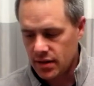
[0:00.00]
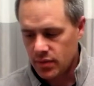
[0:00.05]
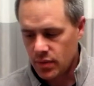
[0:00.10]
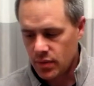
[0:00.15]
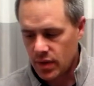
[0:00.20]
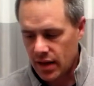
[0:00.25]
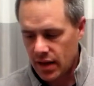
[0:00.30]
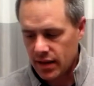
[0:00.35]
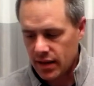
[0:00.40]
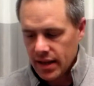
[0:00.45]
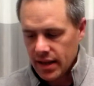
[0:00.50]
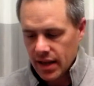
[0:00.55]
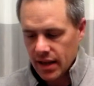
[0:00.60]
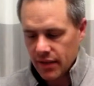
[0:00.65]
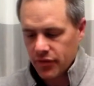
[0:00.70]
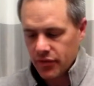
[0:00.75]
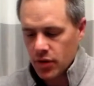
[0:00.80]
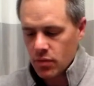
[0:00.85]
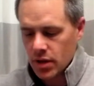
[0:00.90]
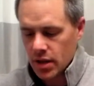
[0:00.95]
Well,
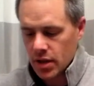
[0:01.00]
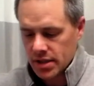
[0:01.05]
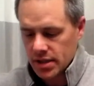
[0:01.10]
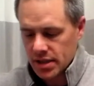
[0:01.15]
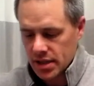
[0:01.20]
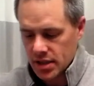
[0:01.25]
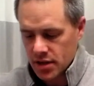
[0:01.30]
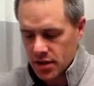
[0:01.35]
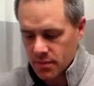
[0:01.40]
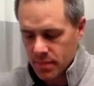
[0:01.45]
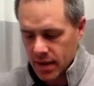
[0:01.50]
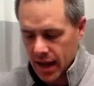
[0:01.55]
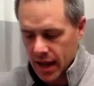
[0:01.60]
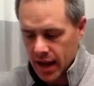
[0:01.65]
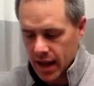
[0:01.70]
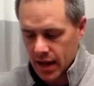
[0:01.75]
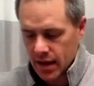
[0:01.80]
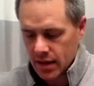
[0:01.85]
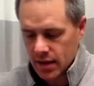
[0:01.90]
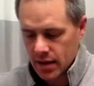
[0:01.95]
if you looked in your
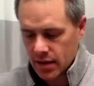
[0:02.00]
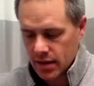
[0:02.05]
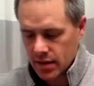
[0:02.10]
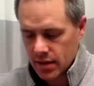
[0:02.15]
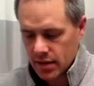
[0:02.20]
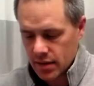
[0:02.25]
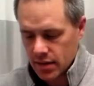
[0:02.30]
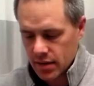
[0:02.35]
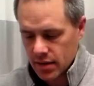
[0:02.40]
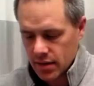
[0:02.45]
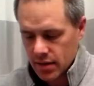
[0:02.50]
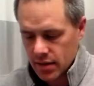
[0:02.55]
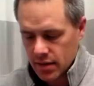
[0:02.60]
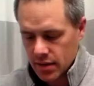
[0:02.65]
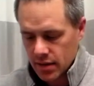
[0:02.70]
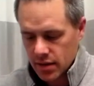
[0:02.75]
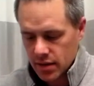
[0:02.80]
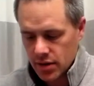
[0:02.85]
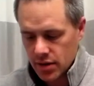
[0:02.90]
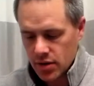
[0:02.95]
bag,
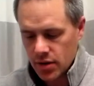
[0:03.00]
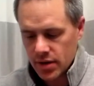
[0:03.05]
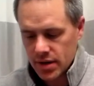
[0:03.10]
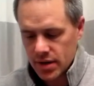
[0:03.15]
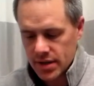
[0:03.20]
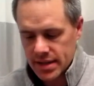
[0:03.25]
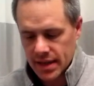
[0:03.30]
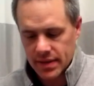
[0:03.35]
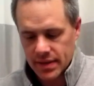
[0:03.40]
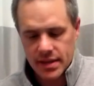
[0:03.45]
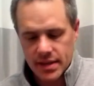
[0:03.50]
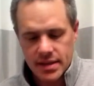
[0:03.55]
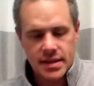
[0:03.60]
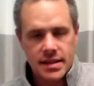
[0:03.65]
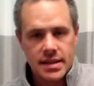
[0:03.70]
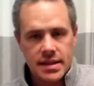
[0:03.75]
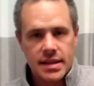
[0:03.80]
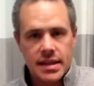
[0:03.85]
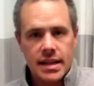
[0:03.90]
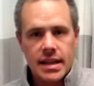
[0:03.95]
you notice that the
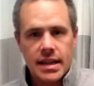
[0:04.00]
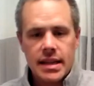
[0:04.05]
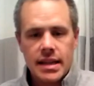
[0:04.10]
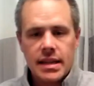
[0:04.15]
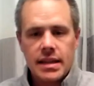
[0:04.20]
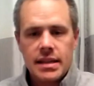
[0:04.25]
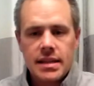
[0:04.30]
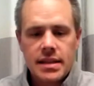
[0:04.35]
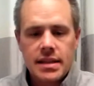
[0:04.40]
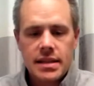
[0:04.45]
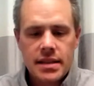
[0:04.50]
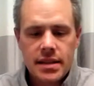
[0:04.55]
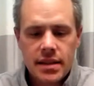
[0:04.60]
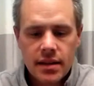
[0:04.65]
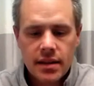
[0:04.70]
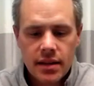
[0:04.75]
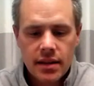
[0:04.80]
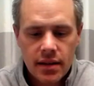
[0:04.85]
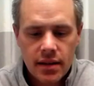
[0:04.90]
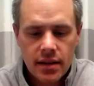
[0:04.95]
seeds
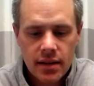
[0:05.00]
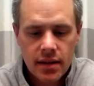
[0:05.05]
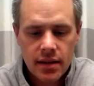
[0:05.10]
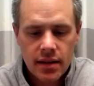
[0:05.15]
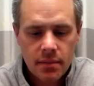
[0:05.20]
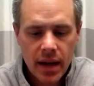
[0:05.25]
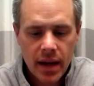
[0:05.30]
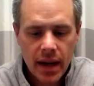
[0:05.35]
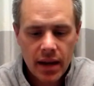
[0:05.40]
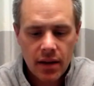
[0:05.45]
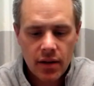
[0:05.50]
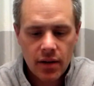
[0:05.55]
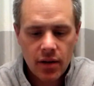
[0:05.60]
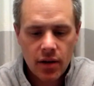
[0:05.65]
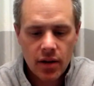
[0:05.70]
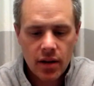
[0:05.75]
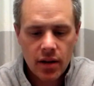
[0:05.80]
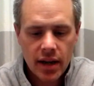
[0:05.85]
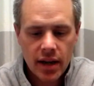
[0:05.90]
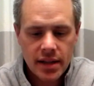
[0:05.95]
might
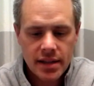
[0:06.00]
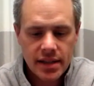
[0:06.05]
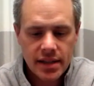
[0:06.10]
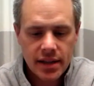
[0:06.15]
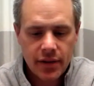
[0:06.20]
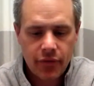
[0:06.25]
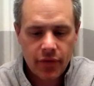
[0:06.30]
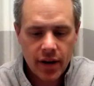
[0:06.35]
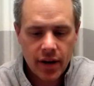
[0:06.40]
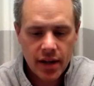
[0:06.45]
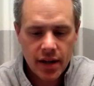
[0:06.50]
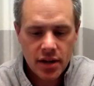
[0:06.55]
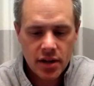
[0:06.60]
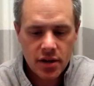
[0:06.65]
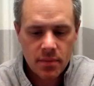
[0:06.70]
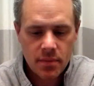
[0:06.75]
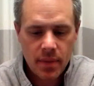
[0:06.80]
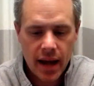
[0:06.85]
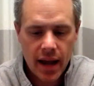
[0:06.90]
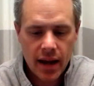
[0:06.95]
all look different in
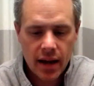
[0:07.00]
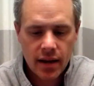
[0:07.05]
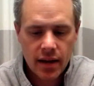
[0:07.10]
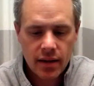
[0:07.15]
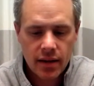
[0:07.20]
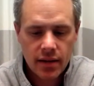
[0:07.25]
your bag.